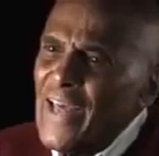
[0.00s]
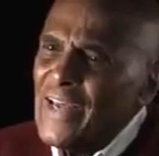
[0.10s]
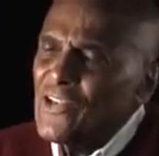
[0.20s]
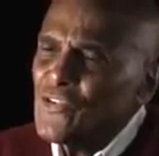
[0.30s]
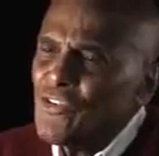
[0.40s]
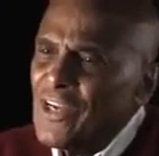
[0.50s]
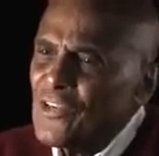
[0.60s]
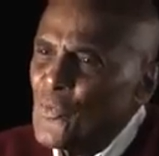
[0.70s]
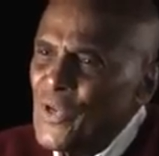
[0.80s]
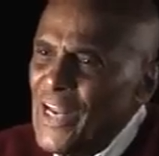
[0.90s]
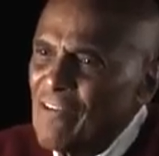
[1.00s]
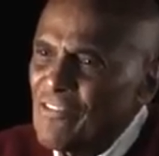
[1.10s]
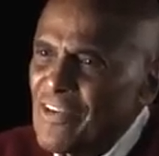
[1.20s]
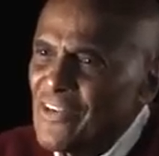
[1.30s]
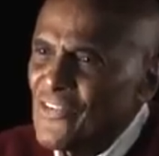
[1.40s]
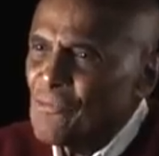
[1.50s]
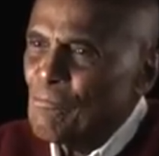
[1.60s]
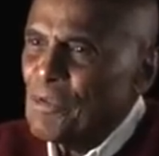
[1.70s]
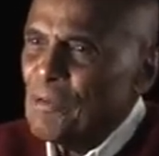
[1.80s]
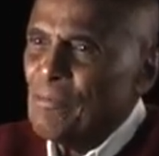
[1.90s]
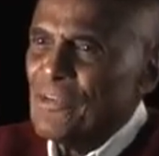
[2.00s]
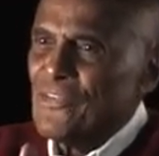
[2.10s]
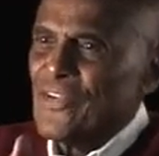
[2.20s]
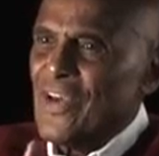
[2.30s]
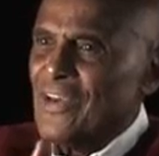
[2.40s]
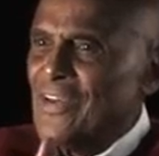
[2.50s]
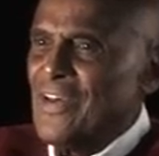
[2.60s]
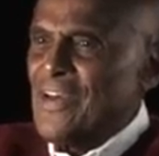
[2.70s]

hand, he's trying to win Africans and people and say,